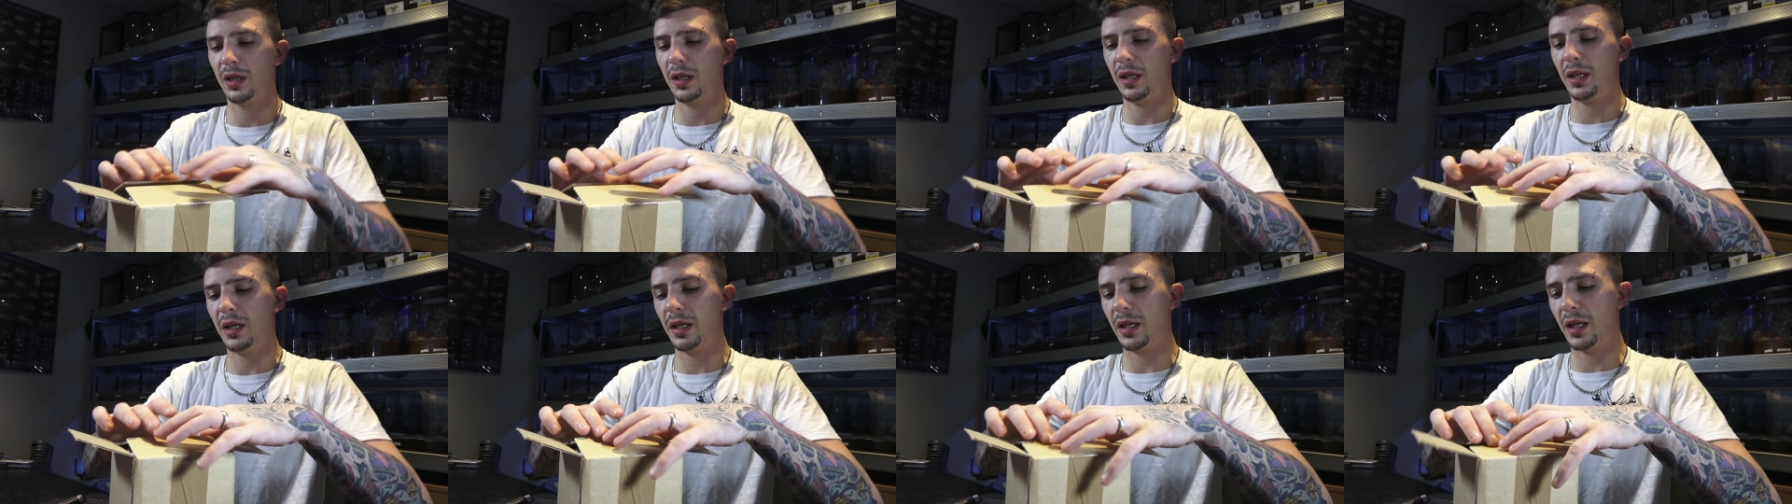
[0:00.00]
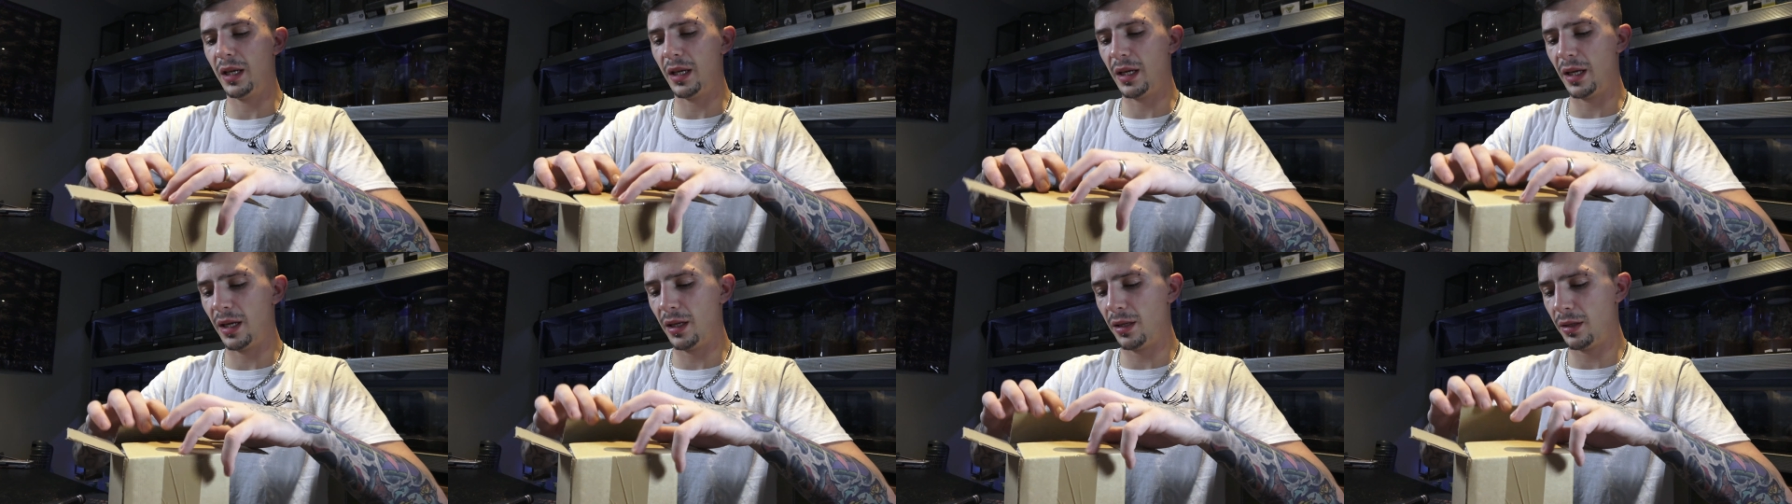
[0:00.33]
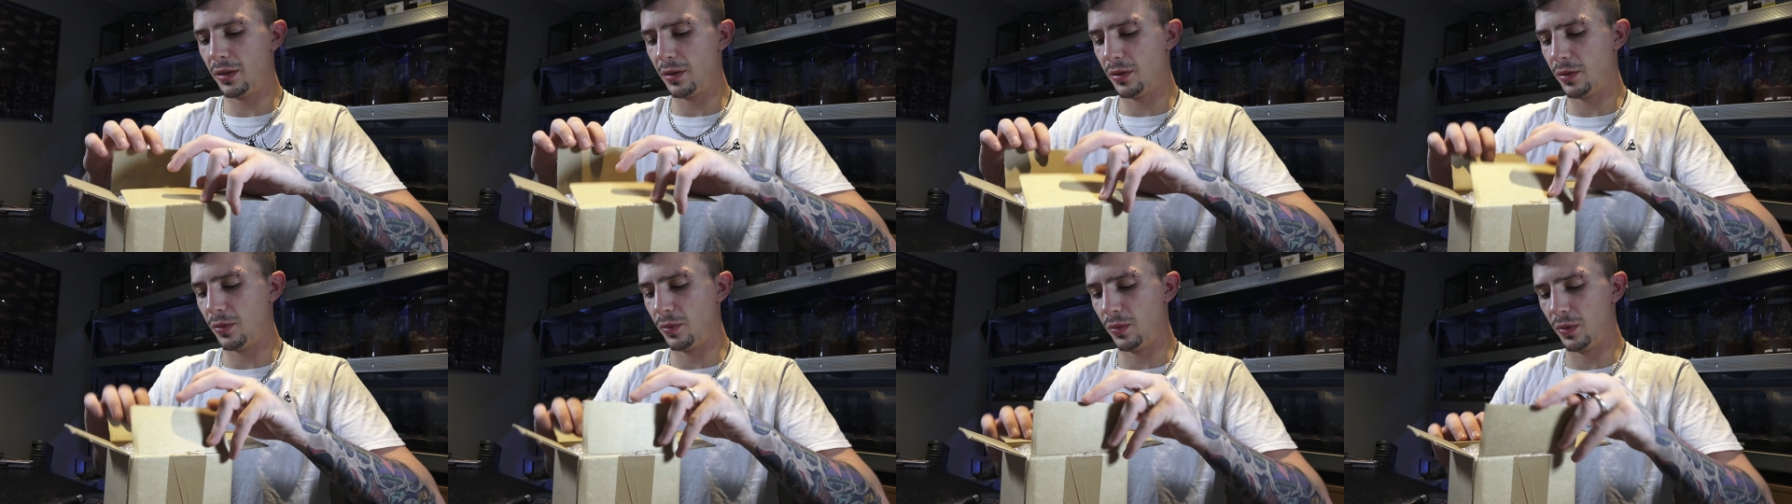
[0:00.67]
in here
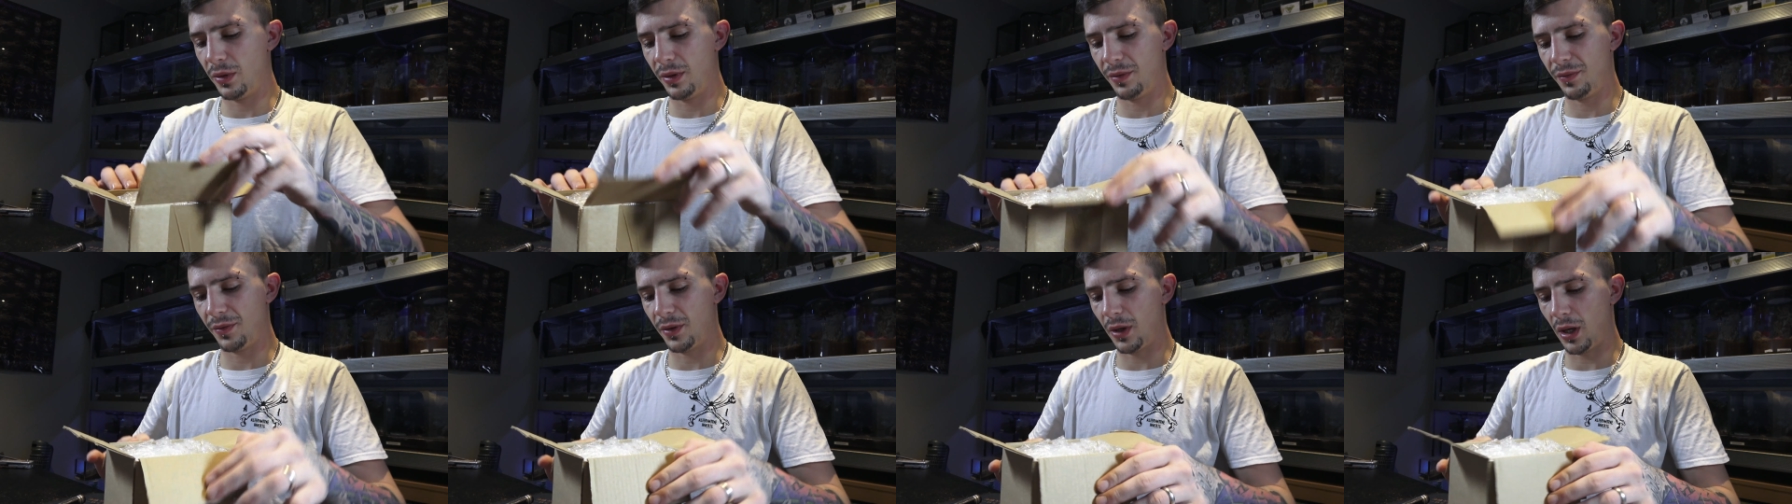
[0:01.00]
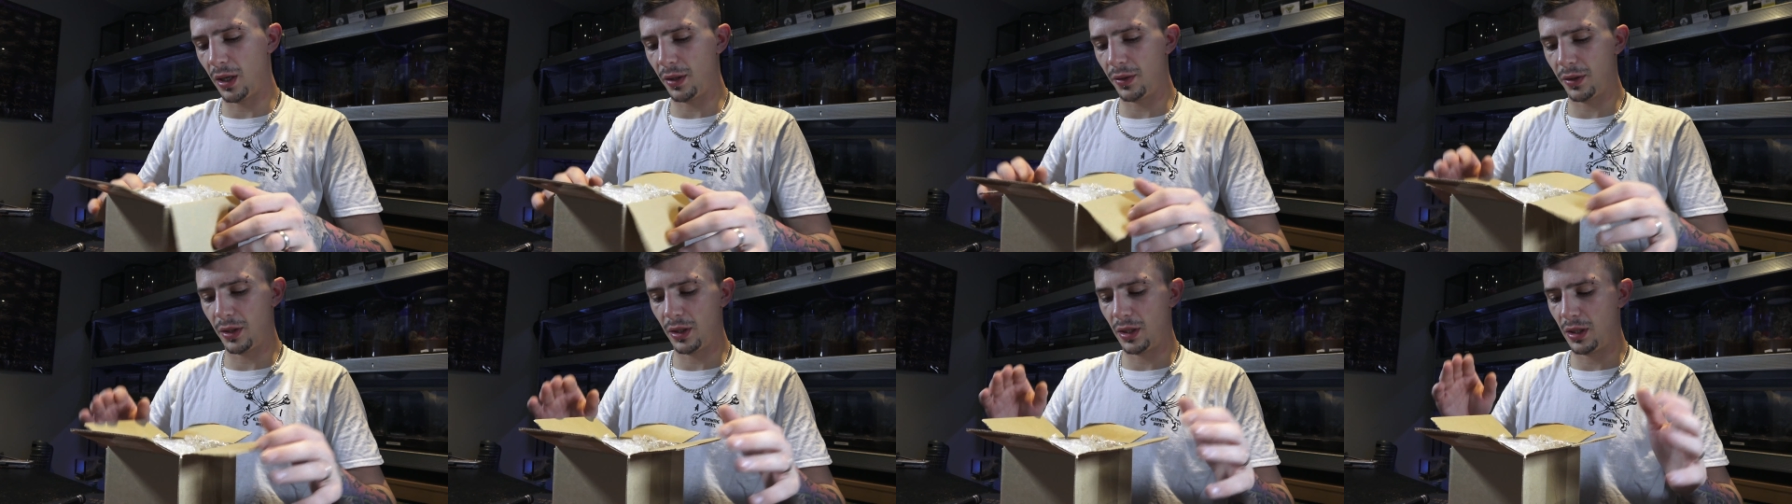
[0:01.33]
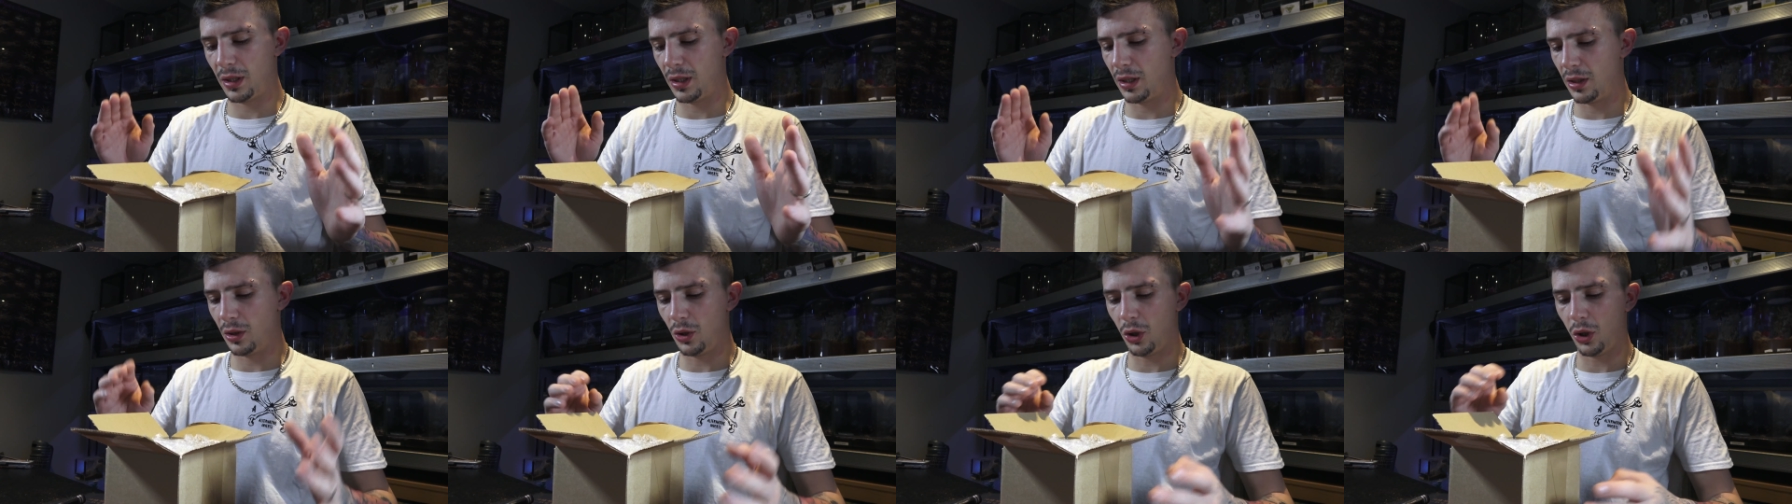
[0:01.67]
we've got
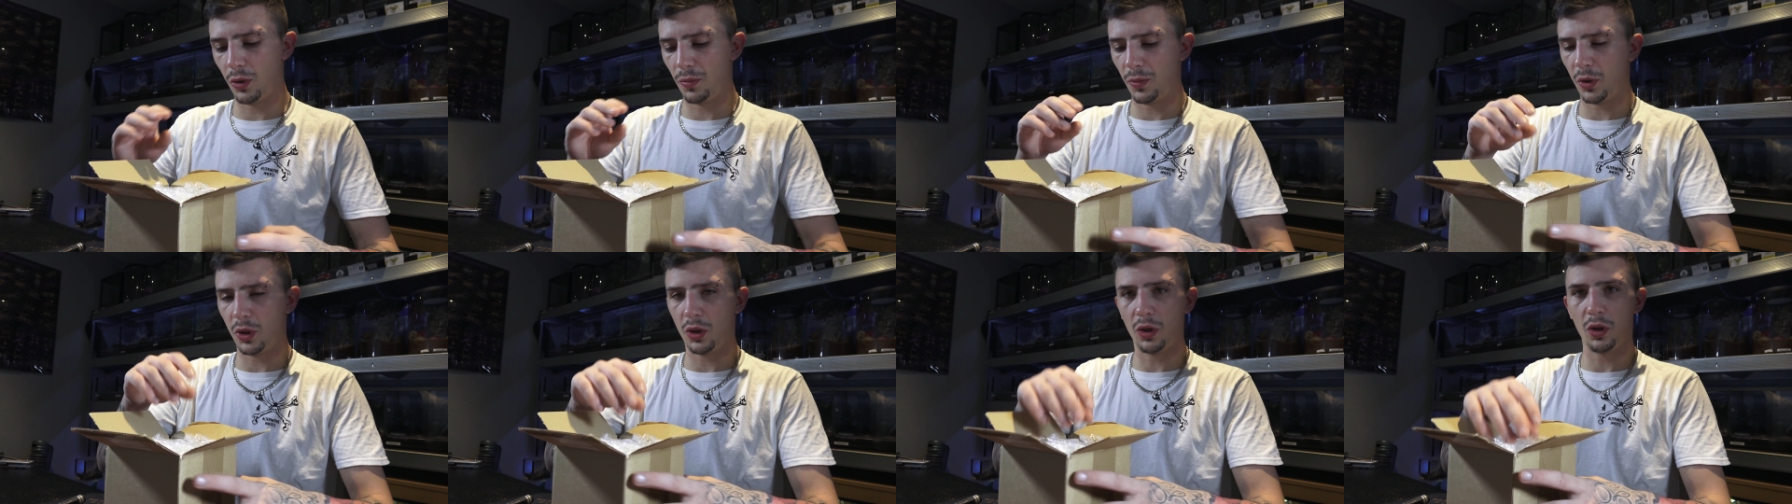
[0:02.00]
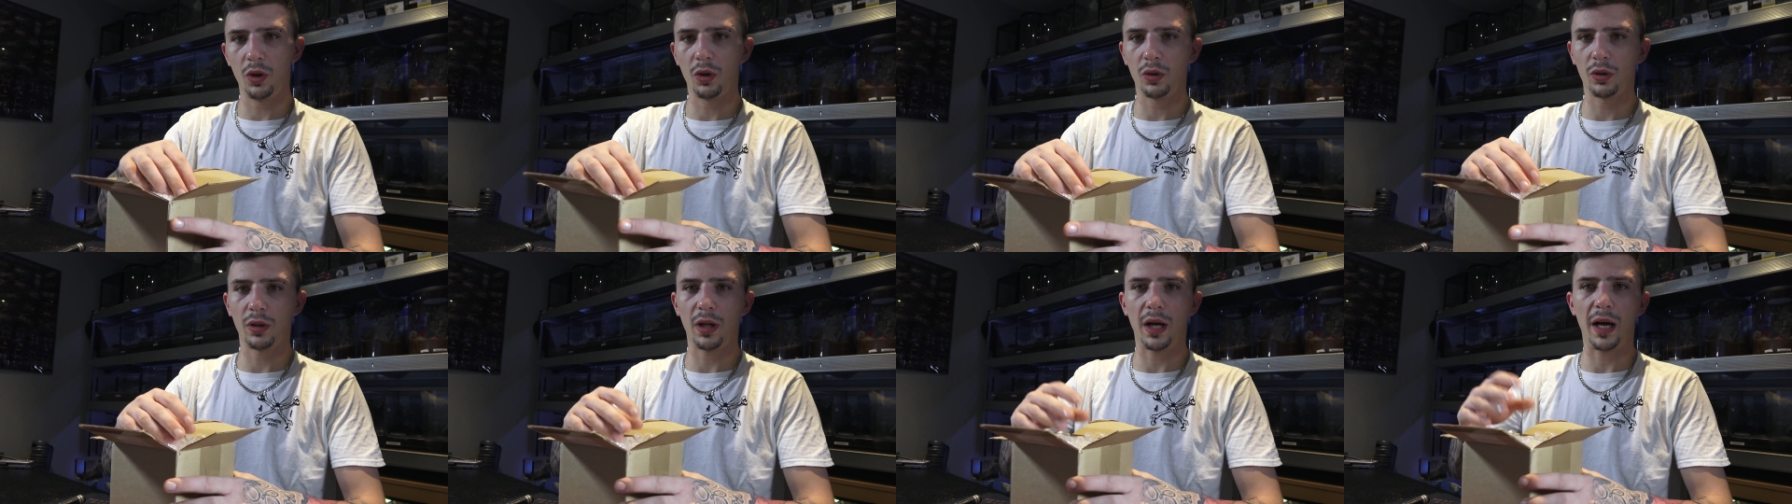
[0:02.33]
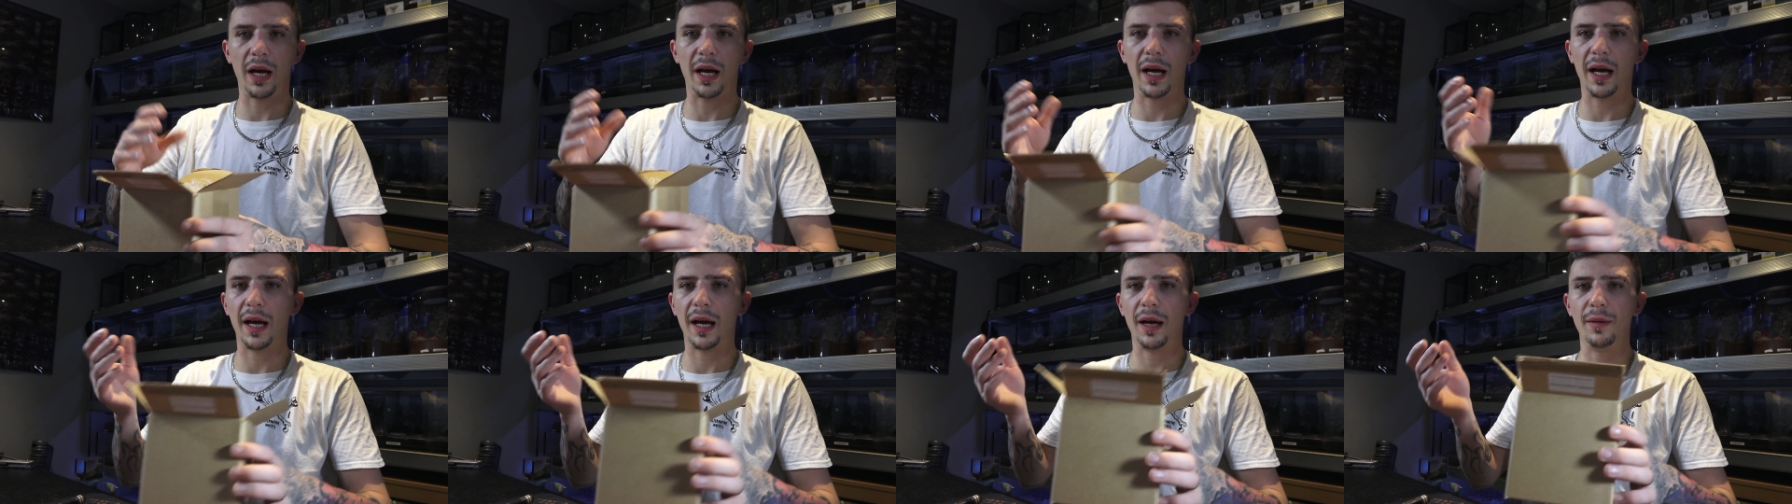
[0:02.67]
the normal
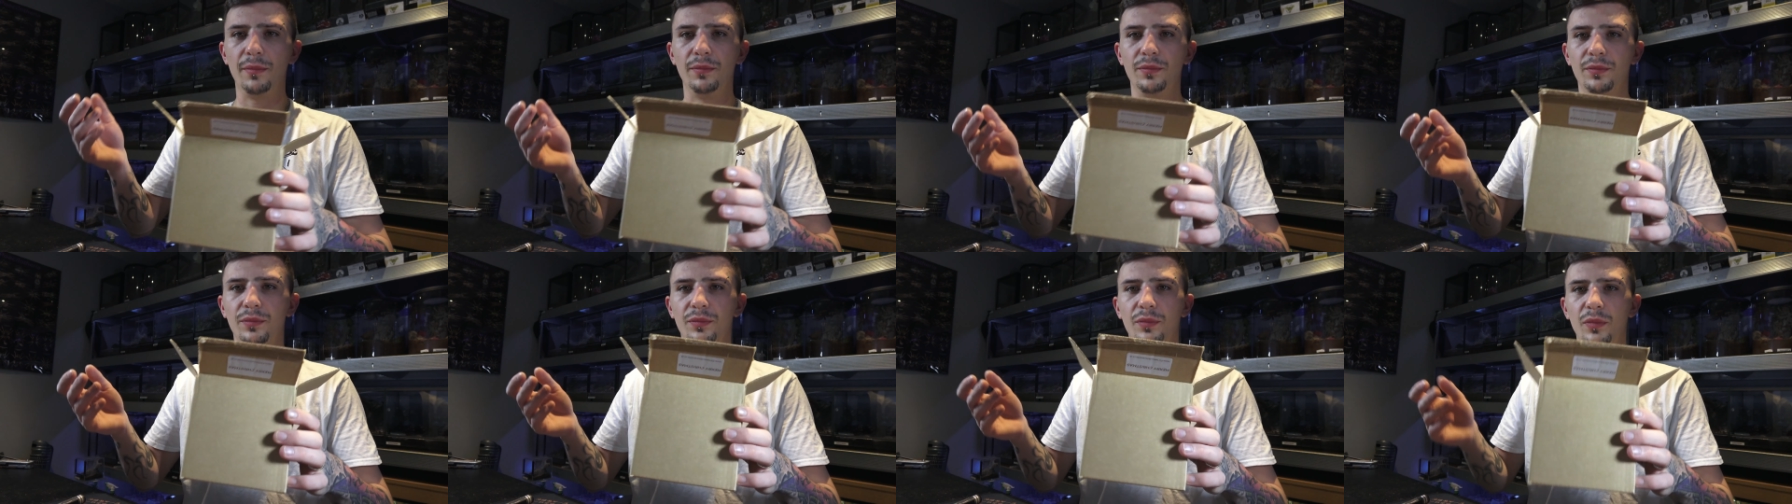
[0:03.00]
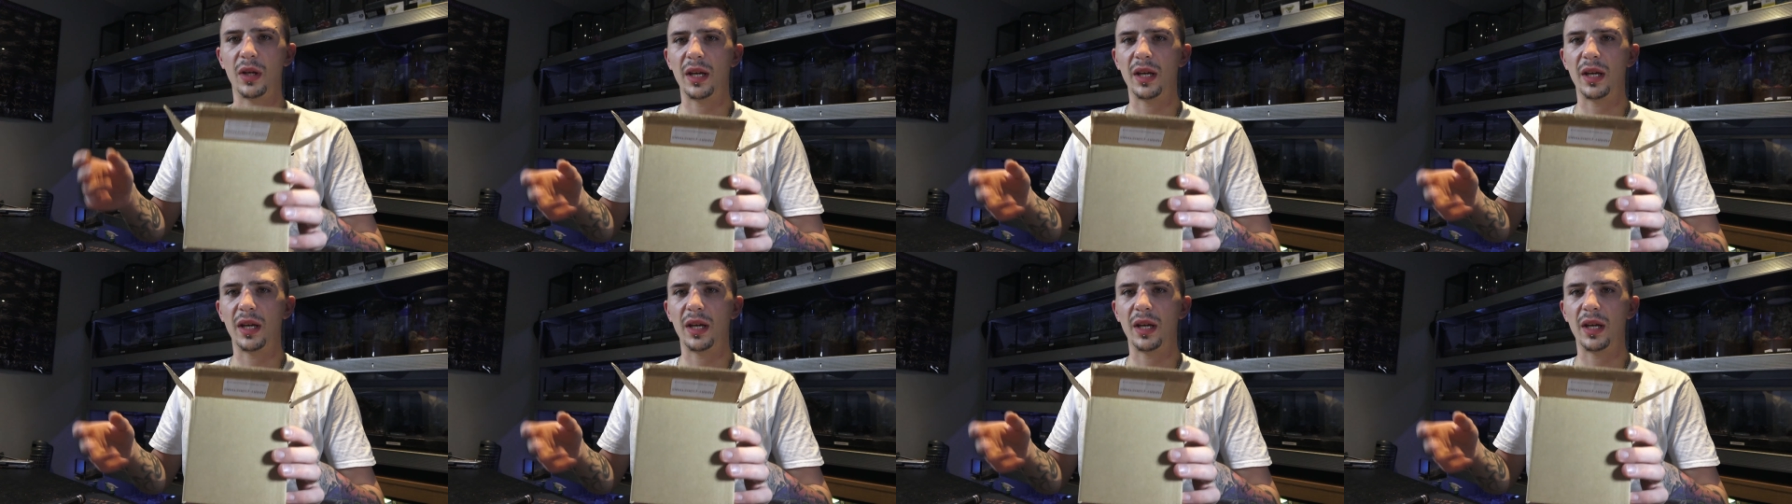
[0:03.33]
um,